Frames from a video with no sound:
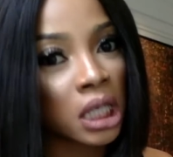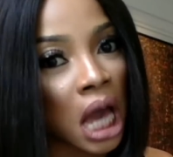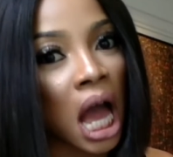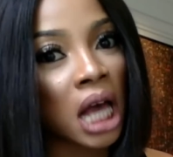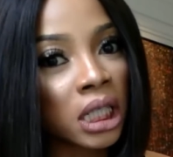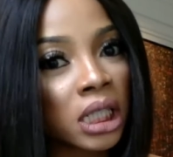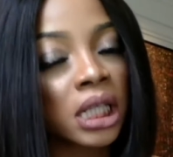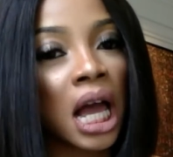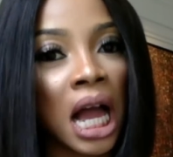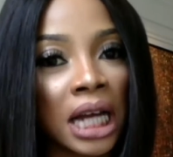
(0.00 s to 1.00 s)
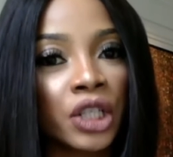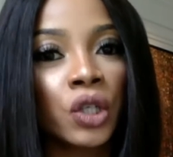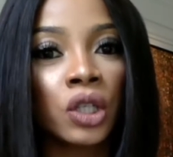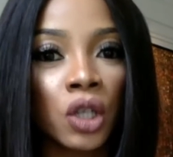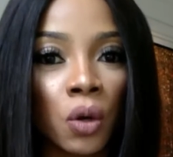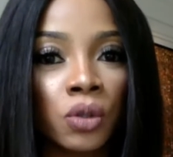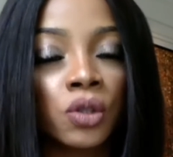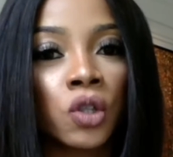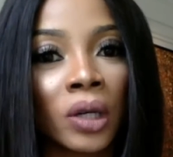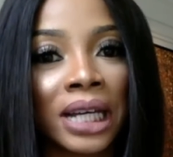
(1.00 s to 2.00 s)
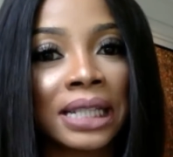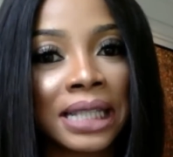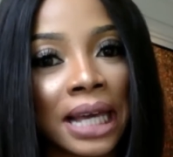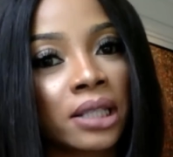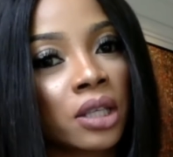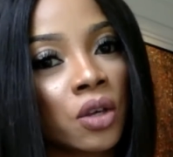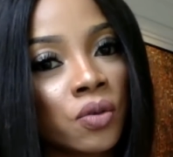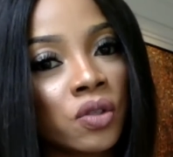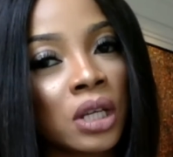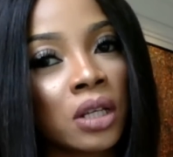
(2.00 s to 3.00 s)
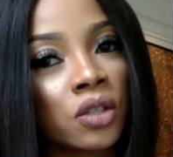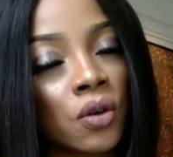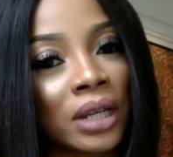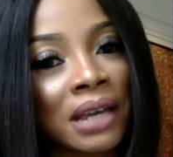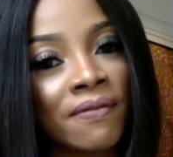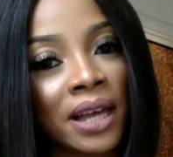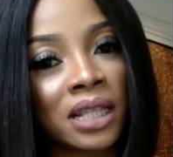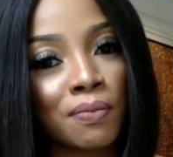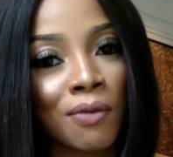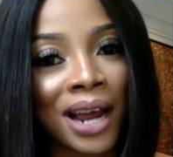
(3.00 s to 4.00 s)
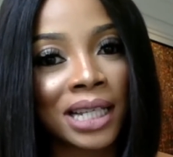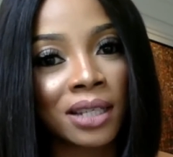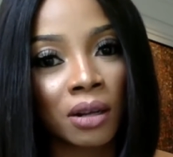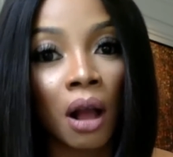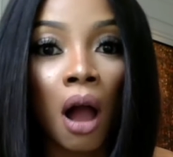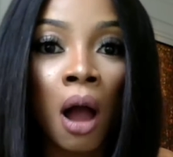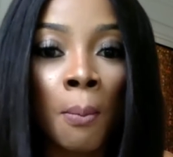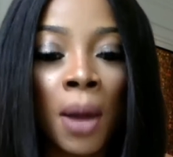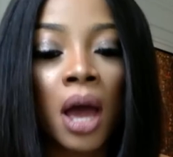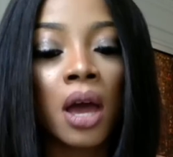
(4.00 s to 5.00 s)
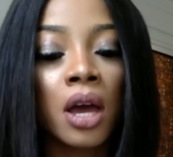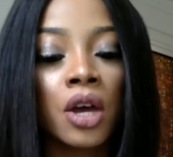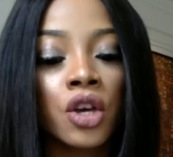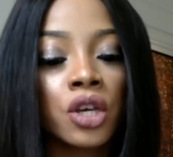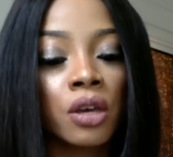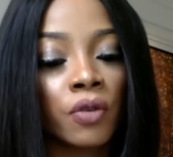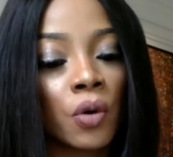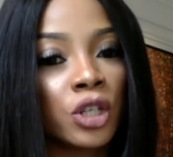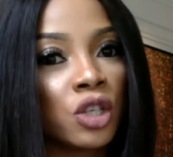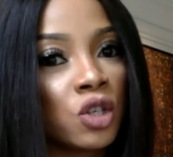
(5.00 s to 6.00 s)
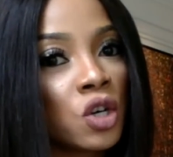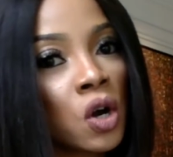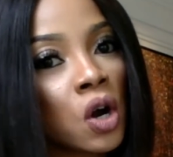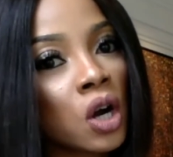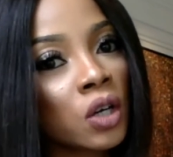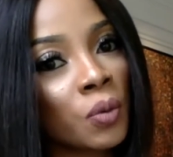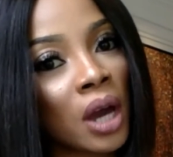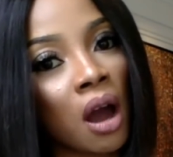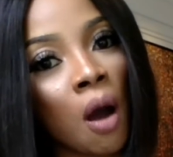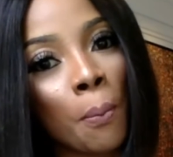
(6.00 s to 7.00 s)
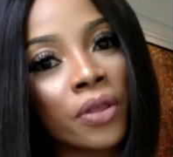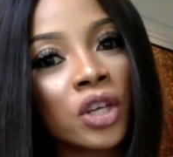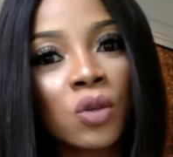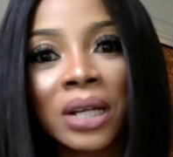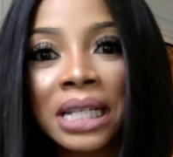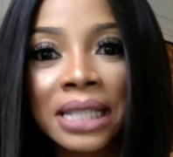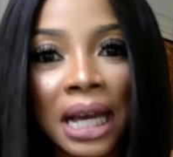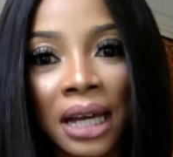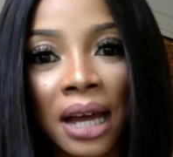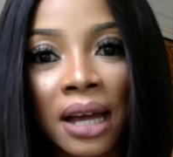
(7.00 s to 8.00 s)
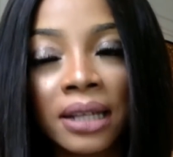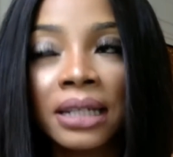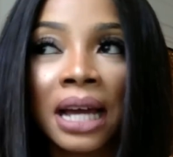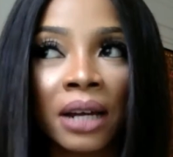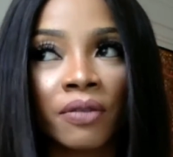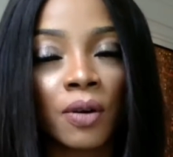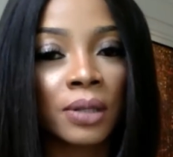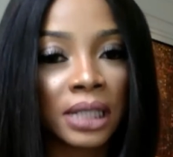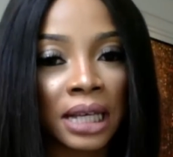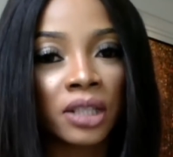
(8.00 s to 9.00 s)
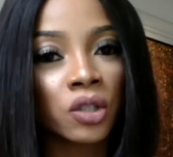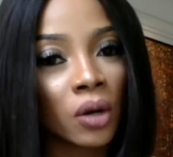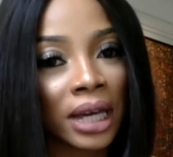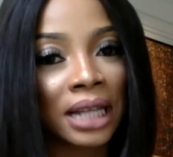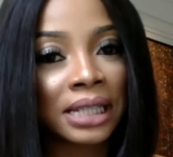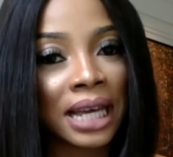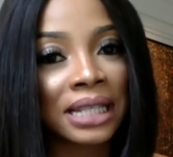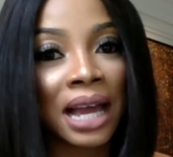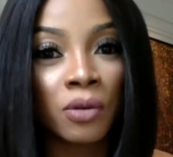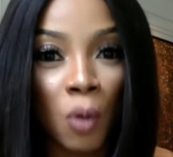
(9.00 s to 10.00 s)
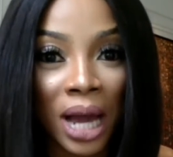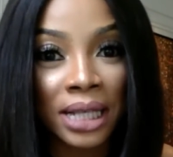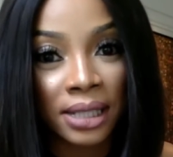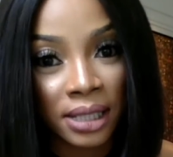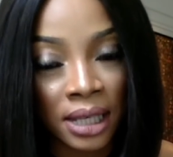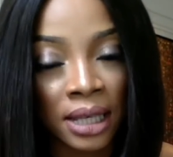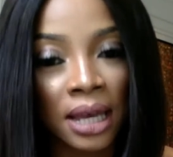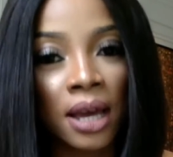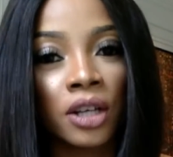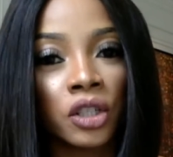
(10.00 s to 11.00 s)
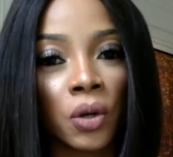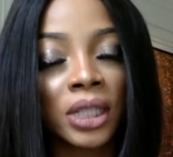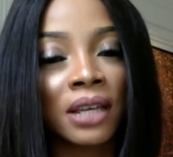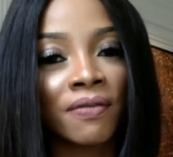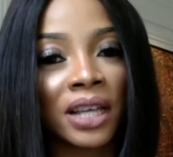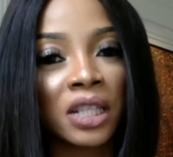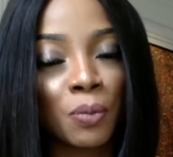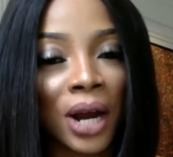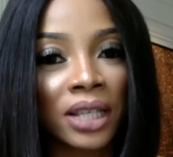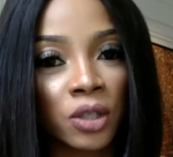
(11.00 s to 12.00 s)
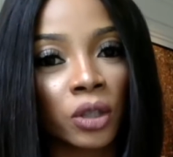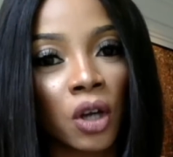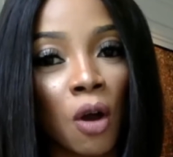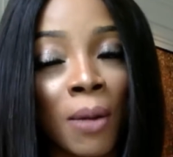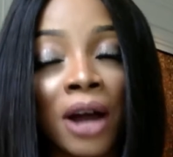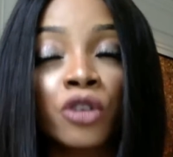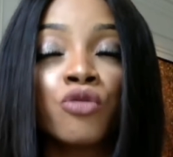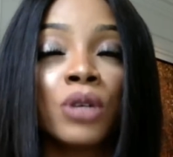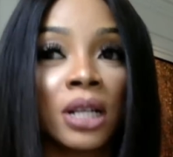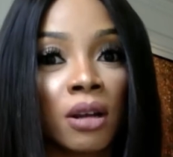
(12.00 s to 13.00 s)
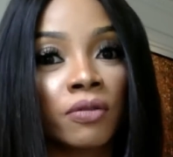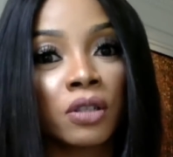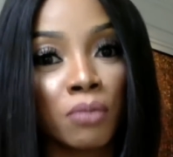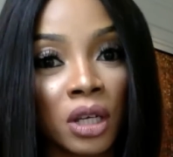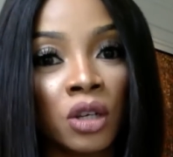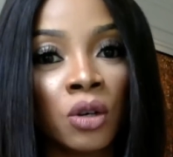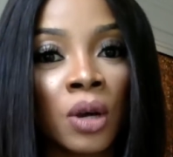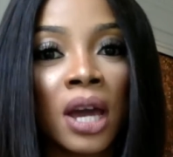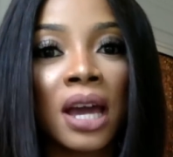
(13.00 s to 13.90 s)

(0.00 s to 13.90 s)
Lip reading: yes, and you can go to talkertakeshouston.eventbrite.com. If you're in New York, we are up on the 22nd, and of course, it's talkertakesnyc.eventbrite.com. I would really love to meet you.